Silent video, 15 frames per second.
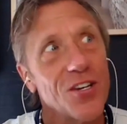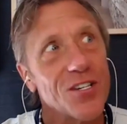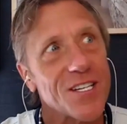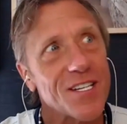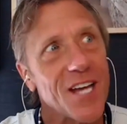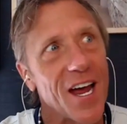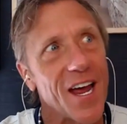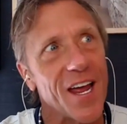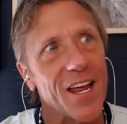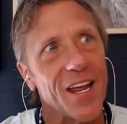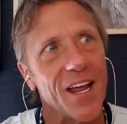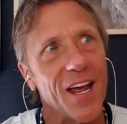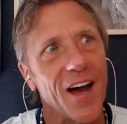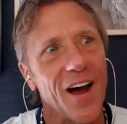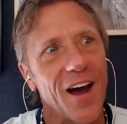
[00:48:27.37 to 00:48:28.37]
going to
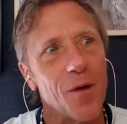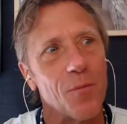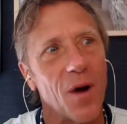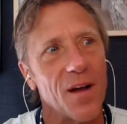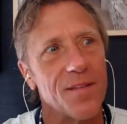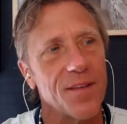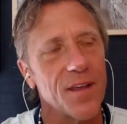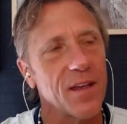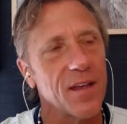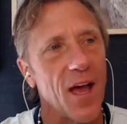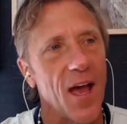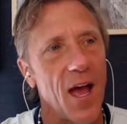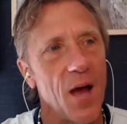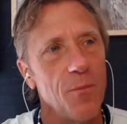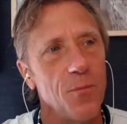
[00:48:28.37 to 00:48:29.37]
say um i
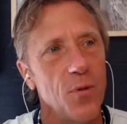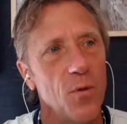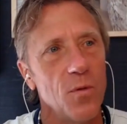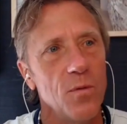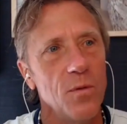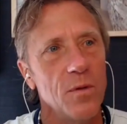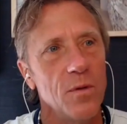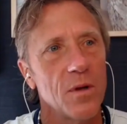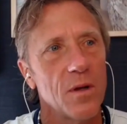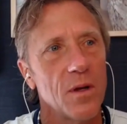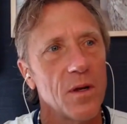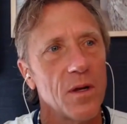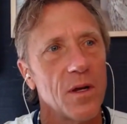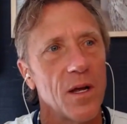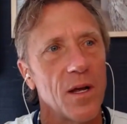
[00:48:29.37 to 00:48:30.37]
think apple
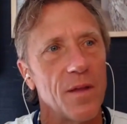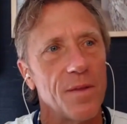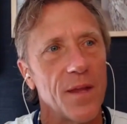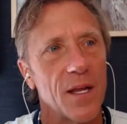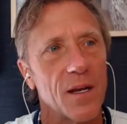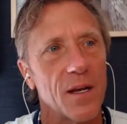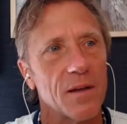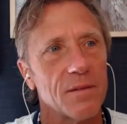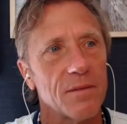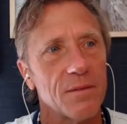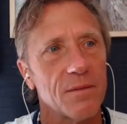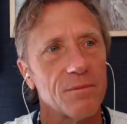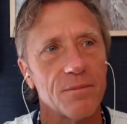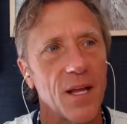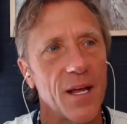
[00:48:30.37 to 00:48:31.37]
in their
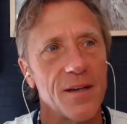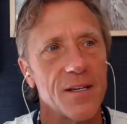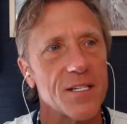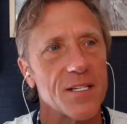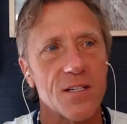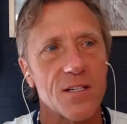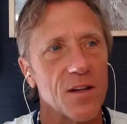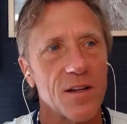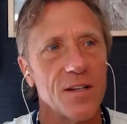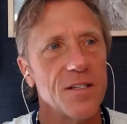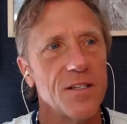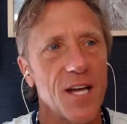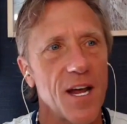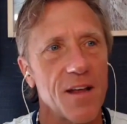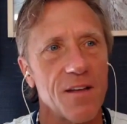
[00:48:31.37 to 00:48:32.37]
latest
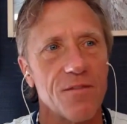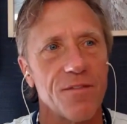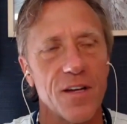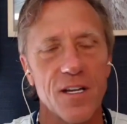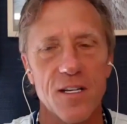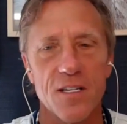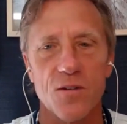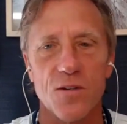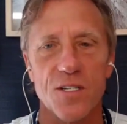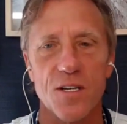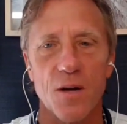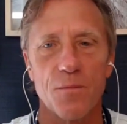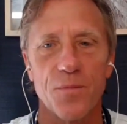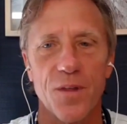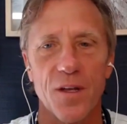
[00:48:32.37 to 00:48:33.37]
intake figures
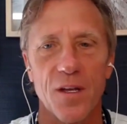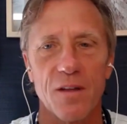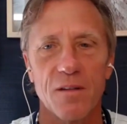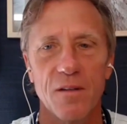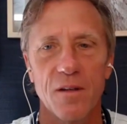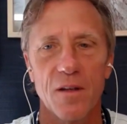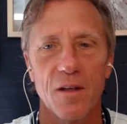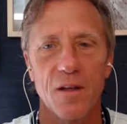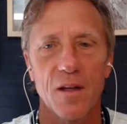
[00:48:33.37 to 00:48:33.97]
or something